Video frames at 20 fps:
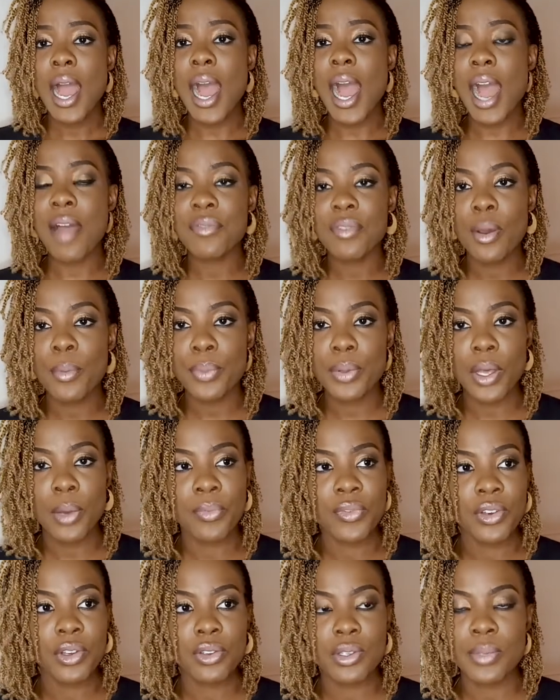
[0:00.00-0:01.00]
I've not put
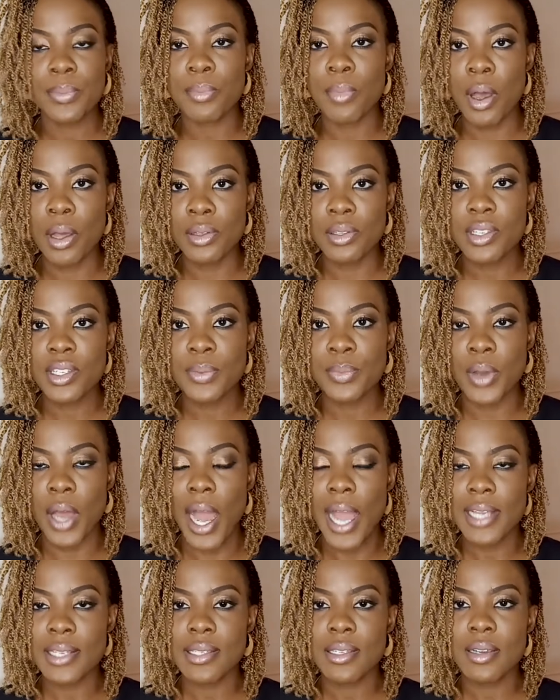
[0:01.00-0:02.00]
up videos in months,
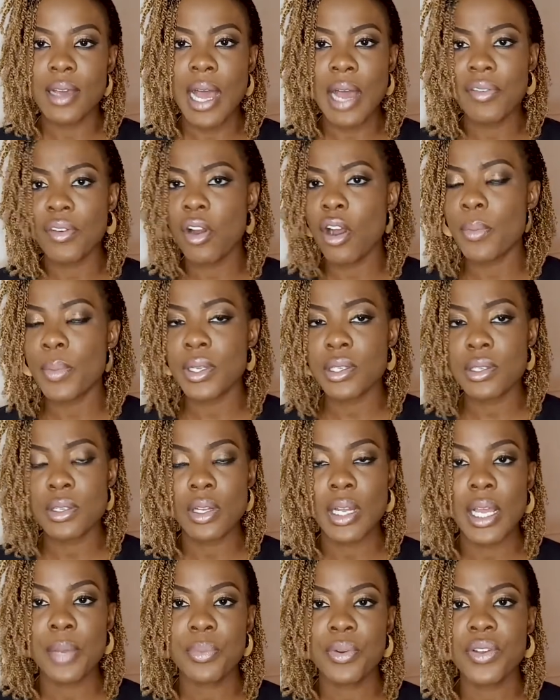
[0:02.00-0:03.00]
but I still have comments
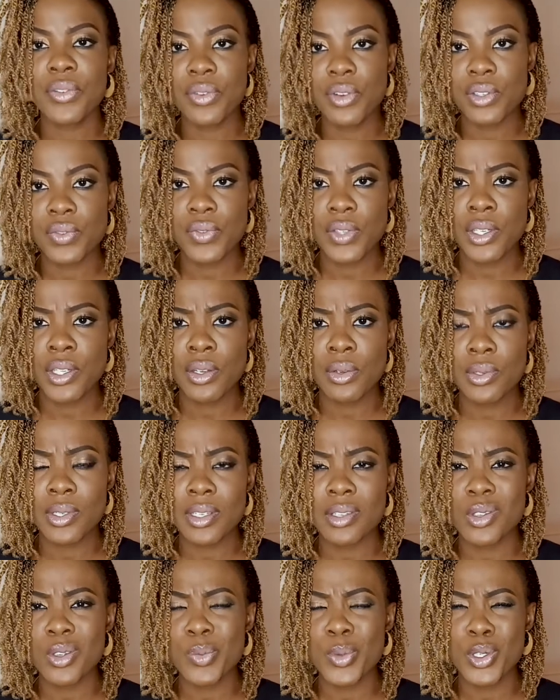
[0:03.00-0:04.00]
on like previous videos
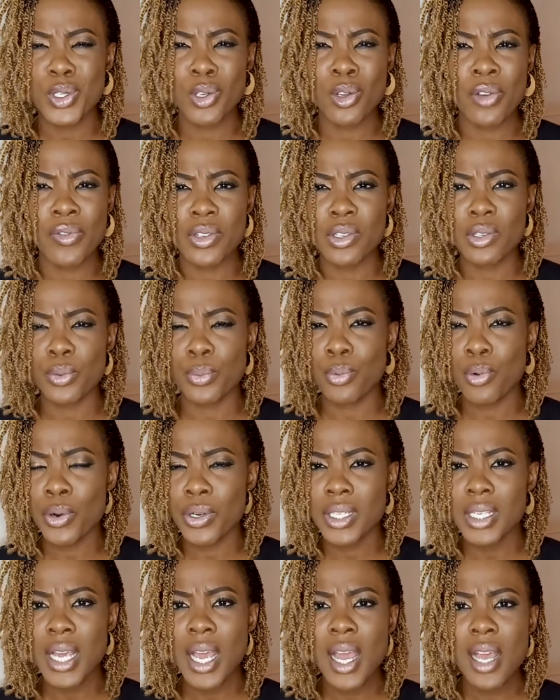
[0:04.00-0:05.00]
and so much love and
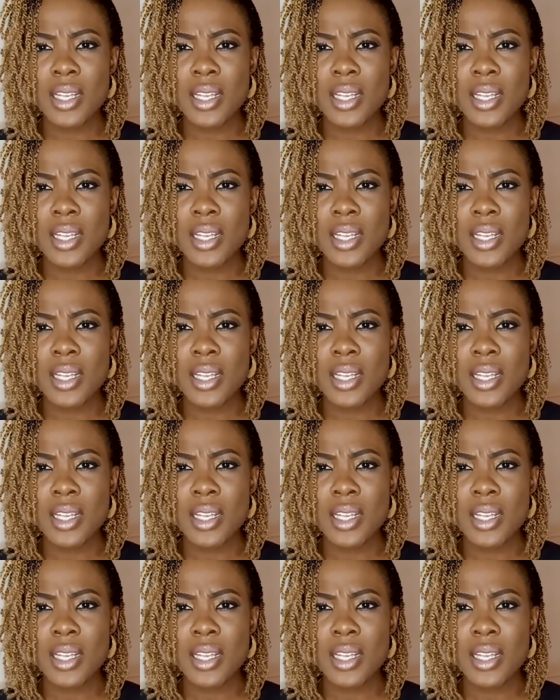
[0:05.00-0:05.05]
support.